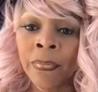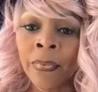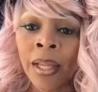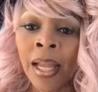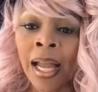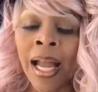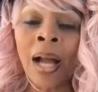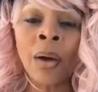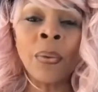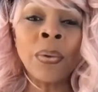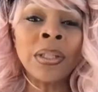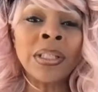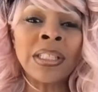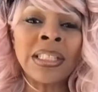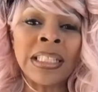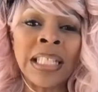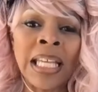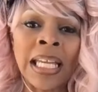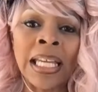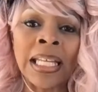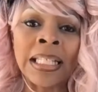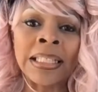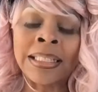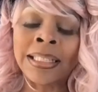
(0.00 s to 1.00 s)
I would
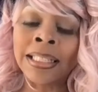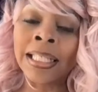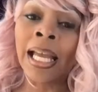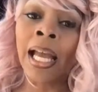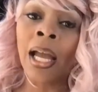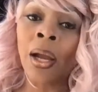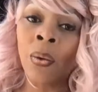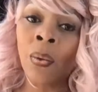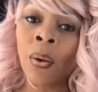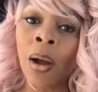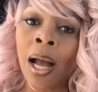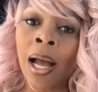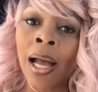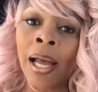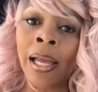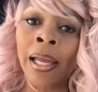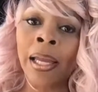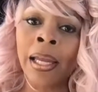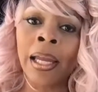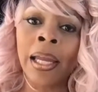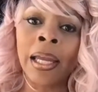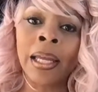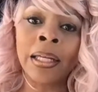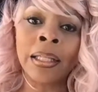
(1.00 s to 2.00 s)
say
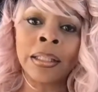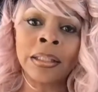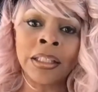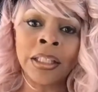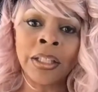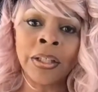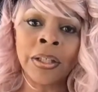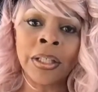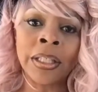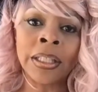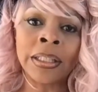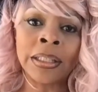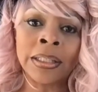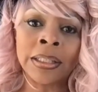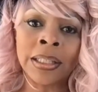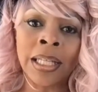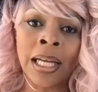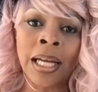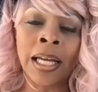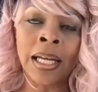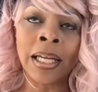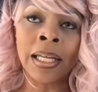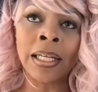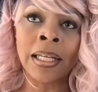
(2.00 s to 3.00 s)
DIY and interior
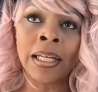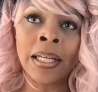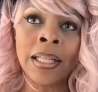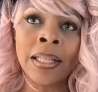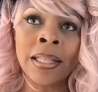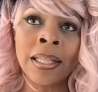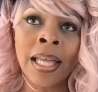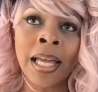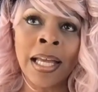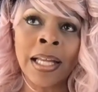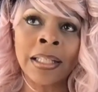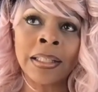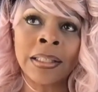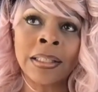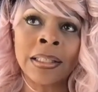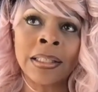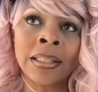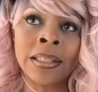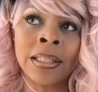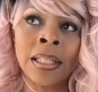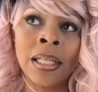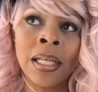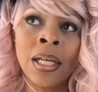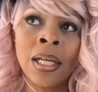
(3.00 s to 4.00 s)
design.
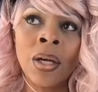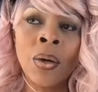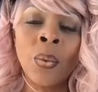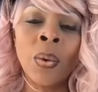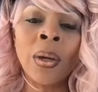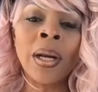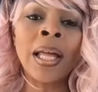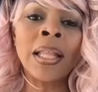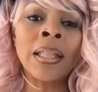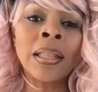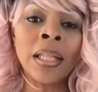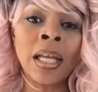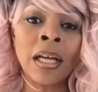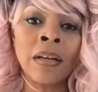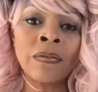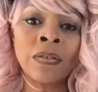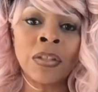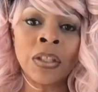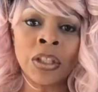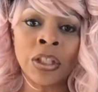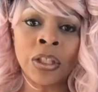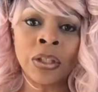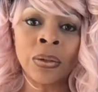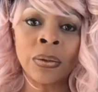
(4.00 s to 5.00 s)
That's what I love to
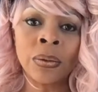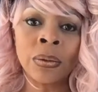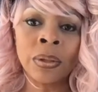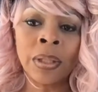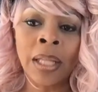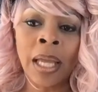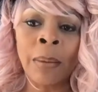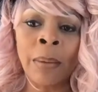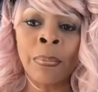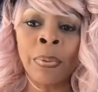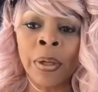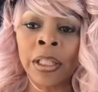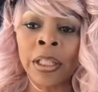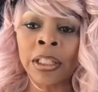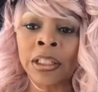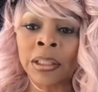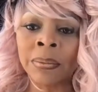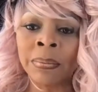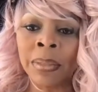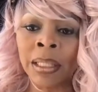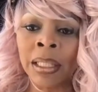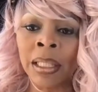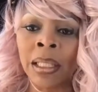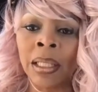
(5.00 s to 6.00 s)
do. That brings
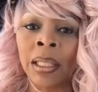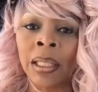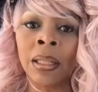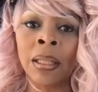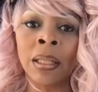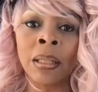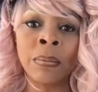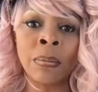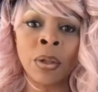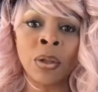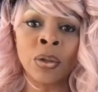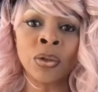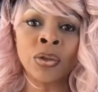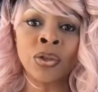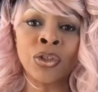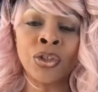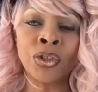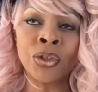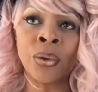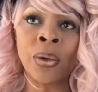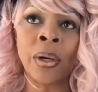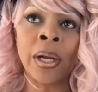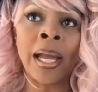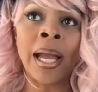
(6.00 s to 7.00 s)
me the most
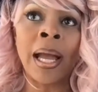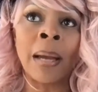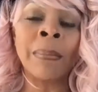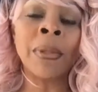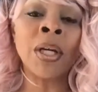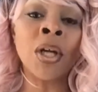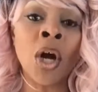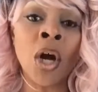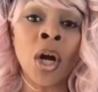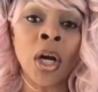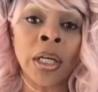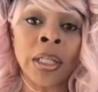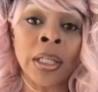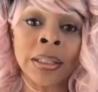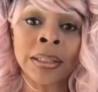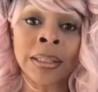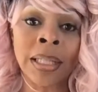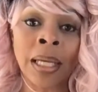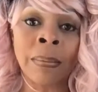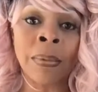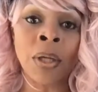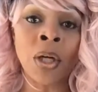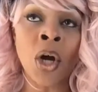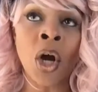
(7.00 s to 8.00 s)
joy. I'm an artist.
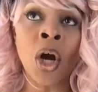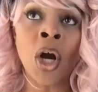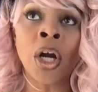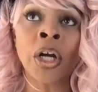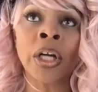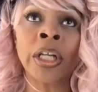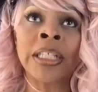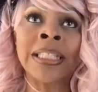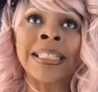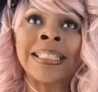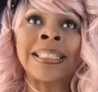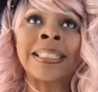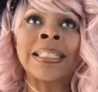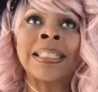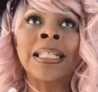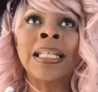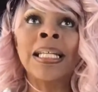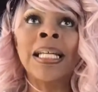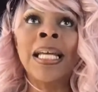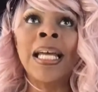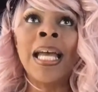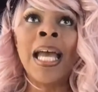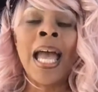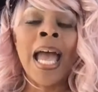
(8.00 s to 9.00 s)
I'm an artist
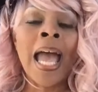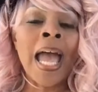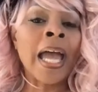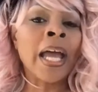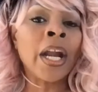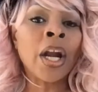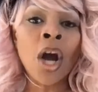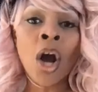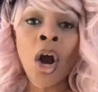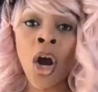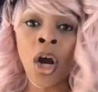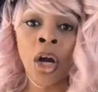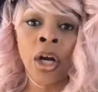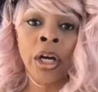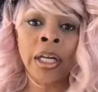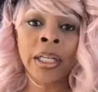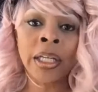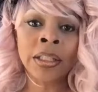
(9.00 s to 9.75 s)
at heart.